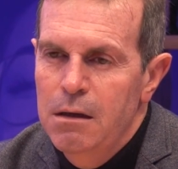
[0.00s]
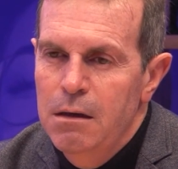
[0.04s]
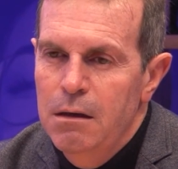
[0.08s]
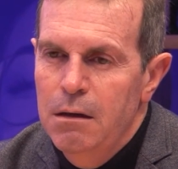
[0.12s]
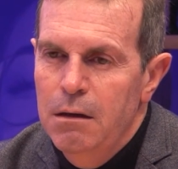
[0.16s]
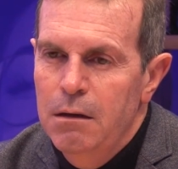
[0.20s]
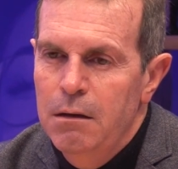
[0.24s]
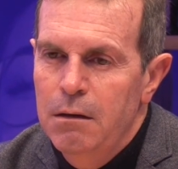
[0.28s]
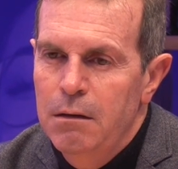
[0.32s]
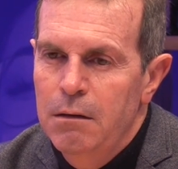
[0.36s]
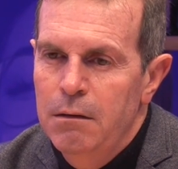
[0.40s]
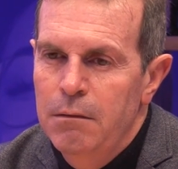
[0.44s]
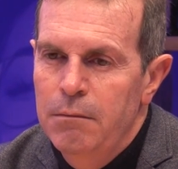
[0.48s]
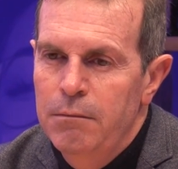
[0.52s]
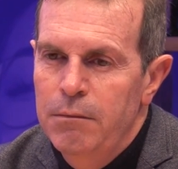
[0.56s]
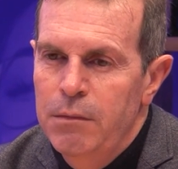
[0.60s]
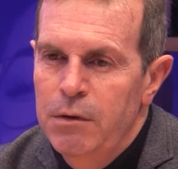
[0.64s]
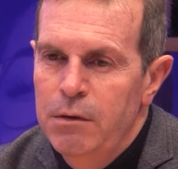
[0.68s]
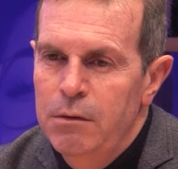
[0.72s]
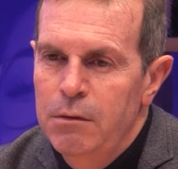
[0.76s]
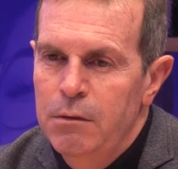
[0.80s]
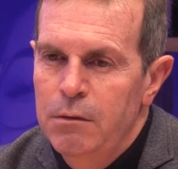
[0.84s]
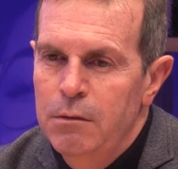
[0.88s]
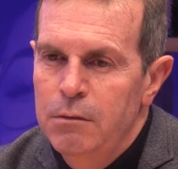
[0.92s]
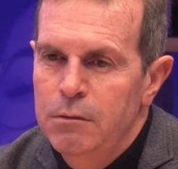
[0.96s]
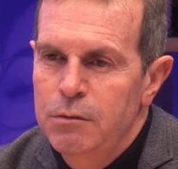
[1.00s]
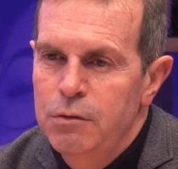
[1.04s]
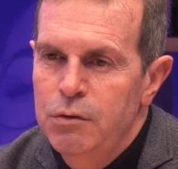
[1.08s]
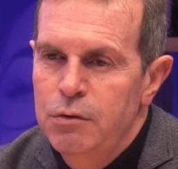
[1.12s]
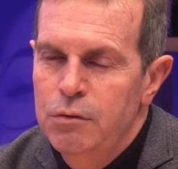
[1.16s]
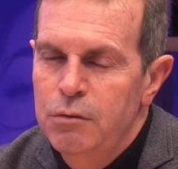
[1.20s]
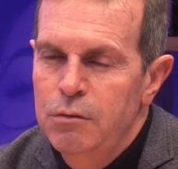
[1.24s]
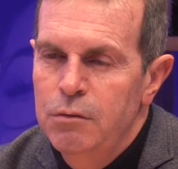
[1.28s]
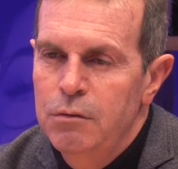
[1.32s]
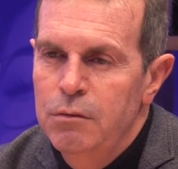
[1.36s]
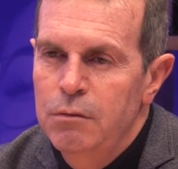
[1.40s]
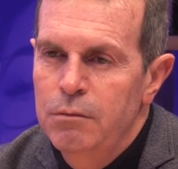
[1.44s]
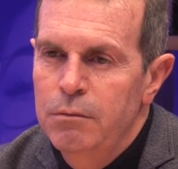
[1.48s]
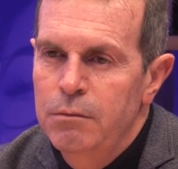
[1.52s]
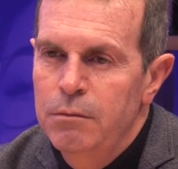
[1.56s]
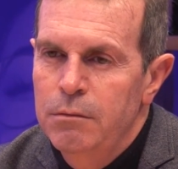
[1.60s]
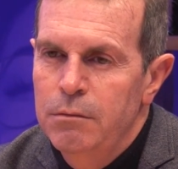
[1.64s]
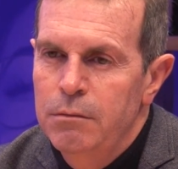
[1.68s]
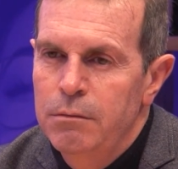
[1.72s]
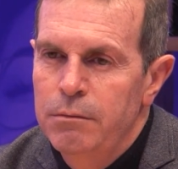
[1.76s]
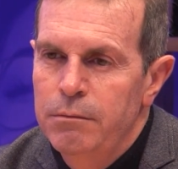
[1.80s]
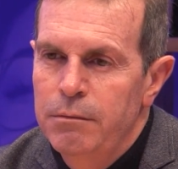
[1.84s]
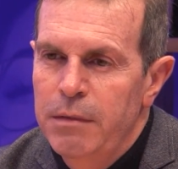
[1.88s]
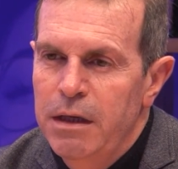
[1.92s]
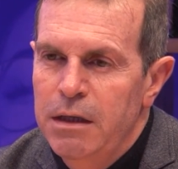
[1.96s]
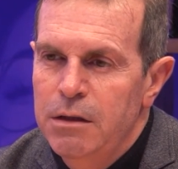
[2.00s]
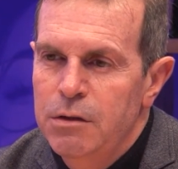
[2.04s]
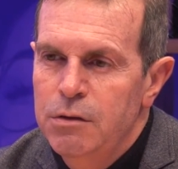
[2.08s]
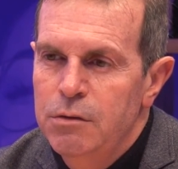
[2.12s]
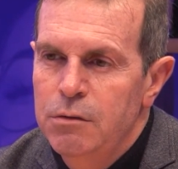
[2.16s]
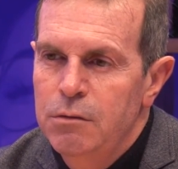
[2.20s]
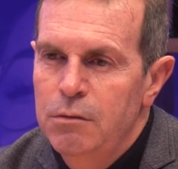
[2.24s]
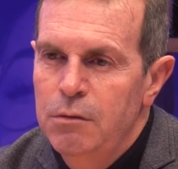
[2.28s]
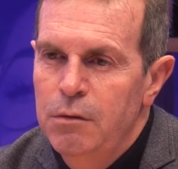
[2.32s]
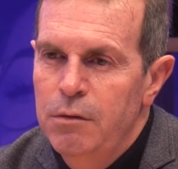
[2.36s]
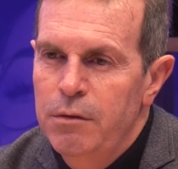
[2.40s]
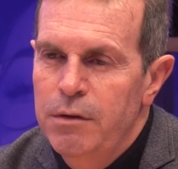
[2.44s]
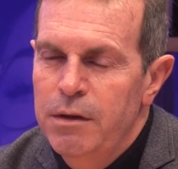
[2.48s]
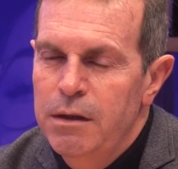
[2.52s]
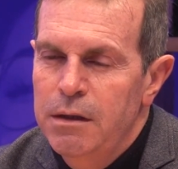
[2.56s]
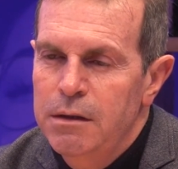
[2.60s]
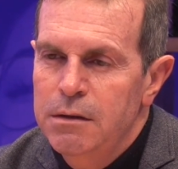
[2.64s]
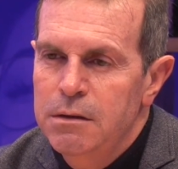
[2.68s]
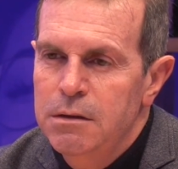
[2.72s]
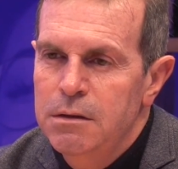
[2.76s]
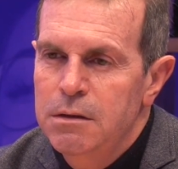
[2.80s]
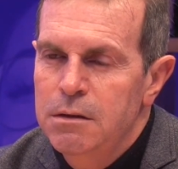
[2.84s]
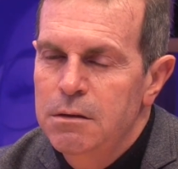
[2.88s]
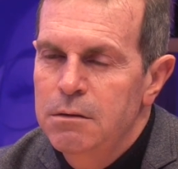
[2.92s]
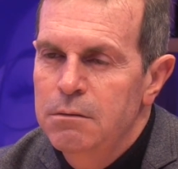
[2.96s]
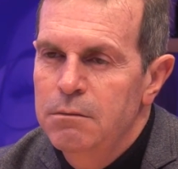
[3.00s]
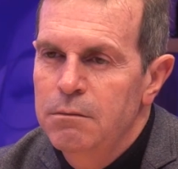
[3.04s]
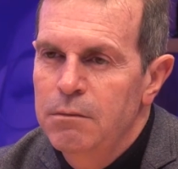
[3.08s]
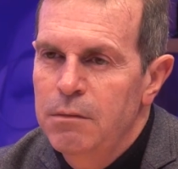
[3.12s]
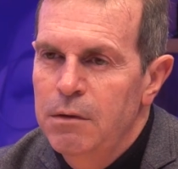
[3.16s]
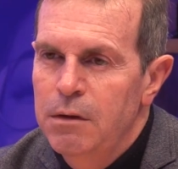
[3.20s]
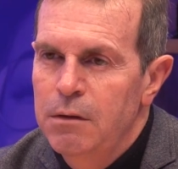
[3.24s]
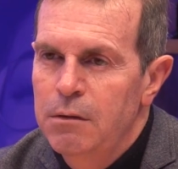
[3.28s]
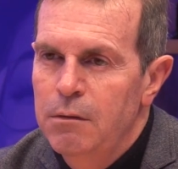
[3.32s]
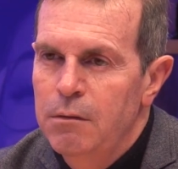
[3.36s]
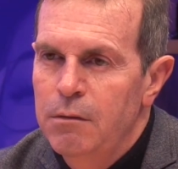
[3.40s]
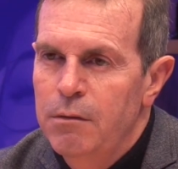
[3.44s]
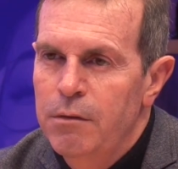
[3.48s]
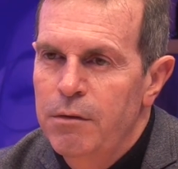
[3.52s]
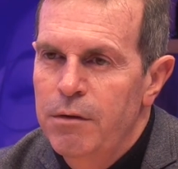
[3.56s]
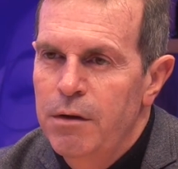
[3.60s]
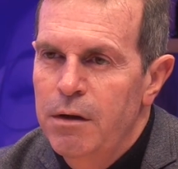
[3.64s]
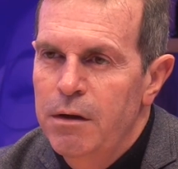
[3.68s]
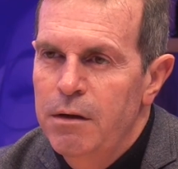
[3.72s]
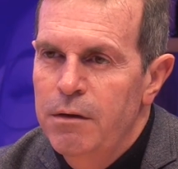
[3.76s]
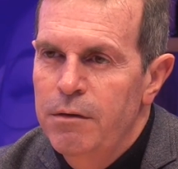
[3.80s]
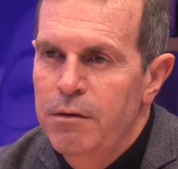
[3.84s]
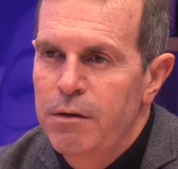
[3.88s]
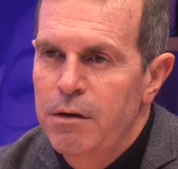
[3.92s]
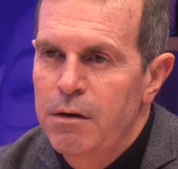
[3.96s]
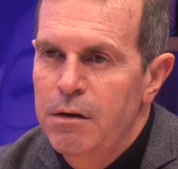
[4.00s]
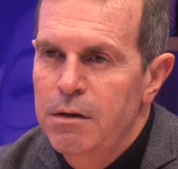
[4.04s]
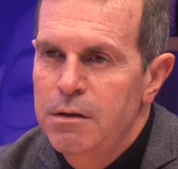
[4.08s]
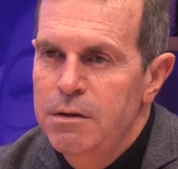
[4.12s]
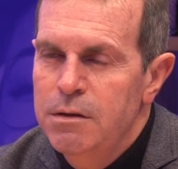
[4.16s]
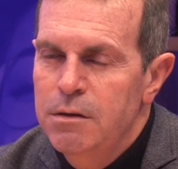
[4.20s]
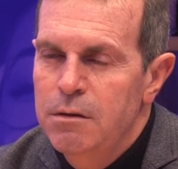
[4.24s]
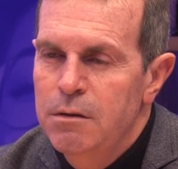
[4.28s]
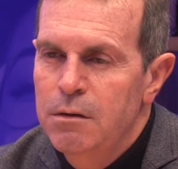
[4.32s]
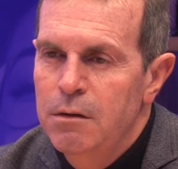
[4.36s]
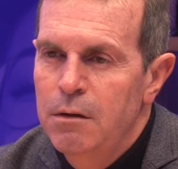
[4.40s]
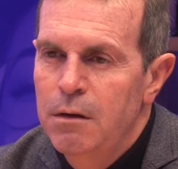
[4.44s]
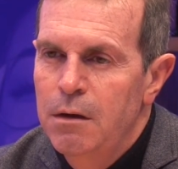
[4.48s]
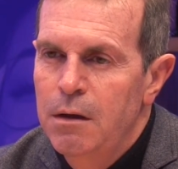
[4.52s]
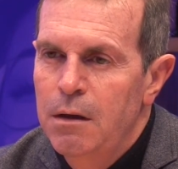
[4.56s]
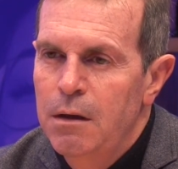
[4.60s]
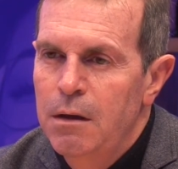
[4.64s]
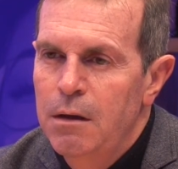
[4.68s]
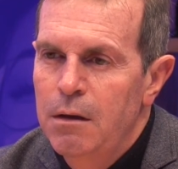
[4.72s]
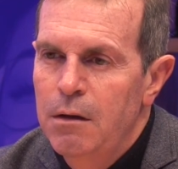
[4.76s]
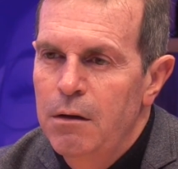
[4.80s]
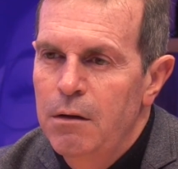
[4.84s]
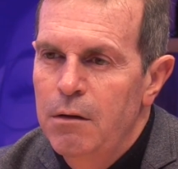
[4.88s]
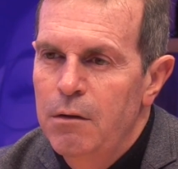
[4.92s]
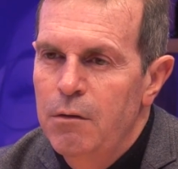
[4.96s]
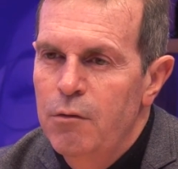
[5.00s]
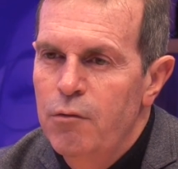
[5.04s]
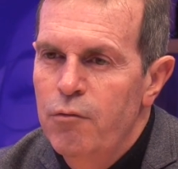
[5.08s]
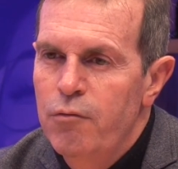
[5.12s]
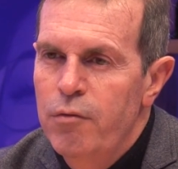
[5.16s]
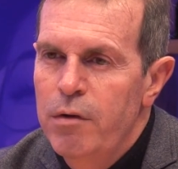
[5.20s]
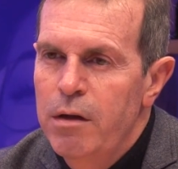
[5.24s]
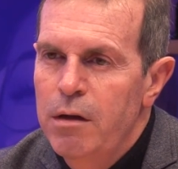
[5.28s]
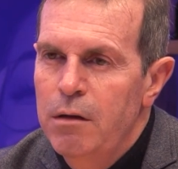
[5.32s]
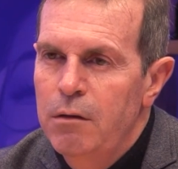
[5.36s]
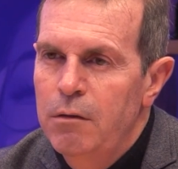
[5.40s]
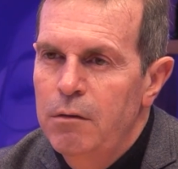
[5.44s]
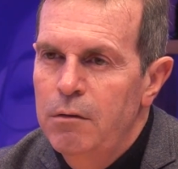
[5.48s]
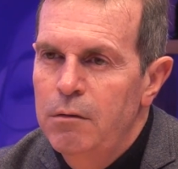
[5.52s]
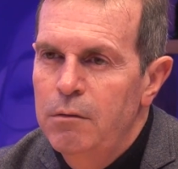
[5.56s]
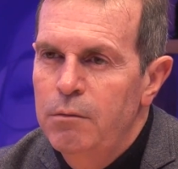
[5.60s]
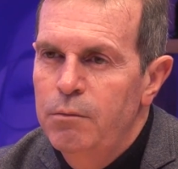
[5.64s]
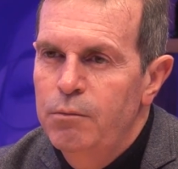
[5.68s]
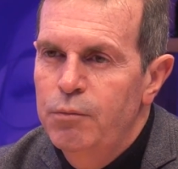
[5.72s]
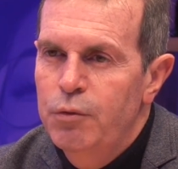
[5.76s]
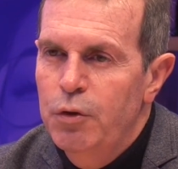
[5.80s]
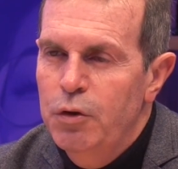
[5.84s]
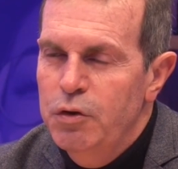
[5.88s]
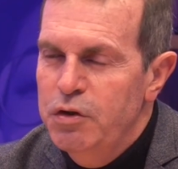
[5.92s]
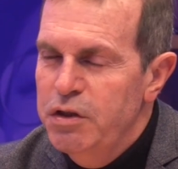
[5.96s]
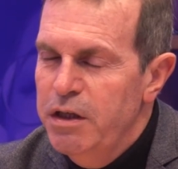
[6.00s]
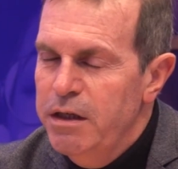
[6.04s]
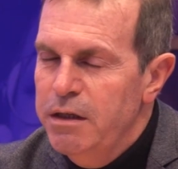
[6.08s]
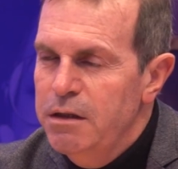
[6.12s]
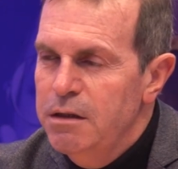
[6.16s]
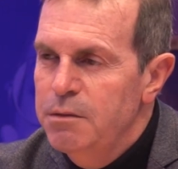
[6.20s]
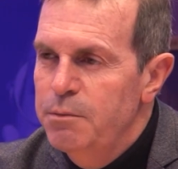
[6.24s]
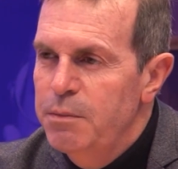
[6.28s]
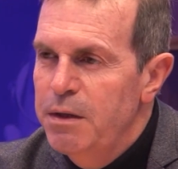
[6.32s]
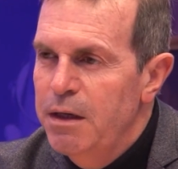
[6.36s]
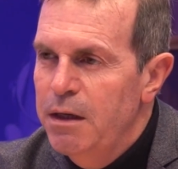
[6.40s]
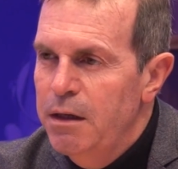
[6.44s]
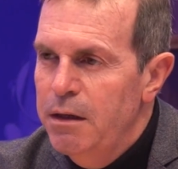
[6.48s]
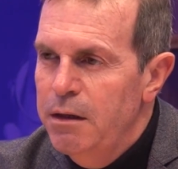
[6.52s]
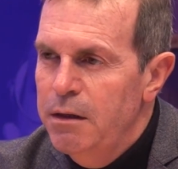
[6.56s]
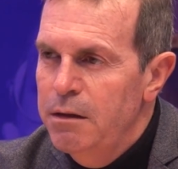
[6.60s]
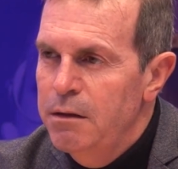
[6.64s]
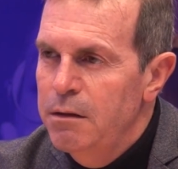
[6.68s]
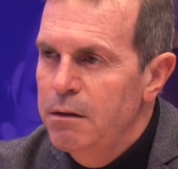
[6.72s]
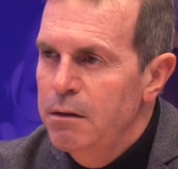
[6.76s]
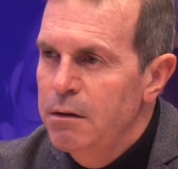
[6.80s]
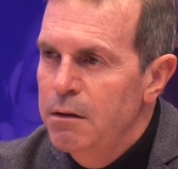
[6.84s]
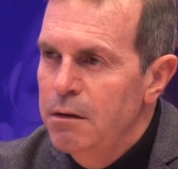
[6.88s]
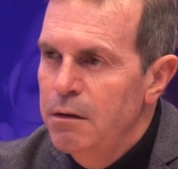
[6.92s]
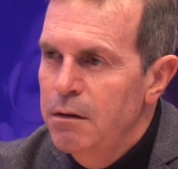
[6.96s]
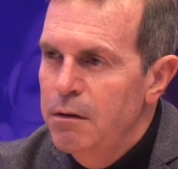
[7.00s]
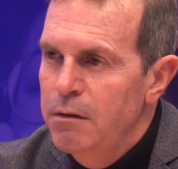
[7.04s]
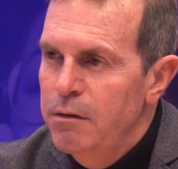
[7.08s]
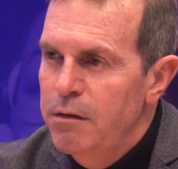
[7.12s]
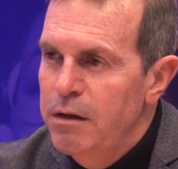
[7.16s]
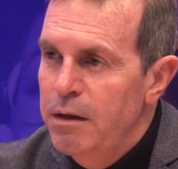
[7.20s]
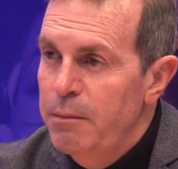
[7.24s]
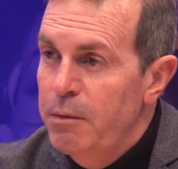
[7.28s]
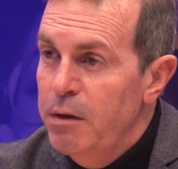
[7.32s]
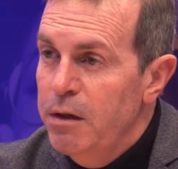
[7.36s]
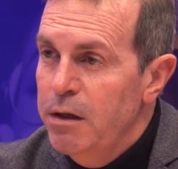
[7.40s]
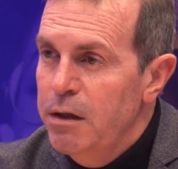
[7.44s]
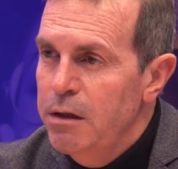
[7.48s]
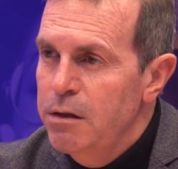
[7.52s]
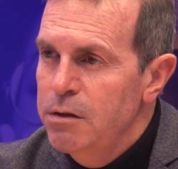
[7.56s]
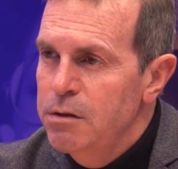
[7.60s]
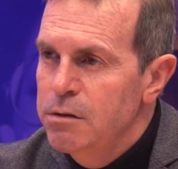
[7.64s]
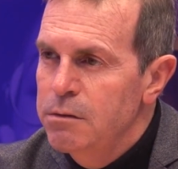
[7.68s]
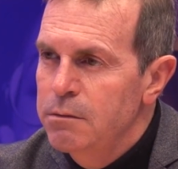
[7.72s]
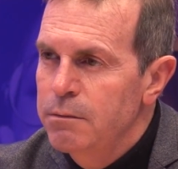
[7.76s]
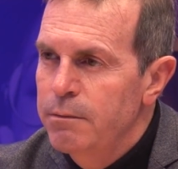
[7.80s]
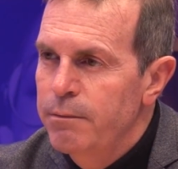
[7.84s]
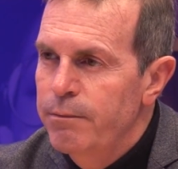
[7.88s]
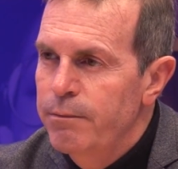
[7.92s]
to make sure that there is a real project behind the application,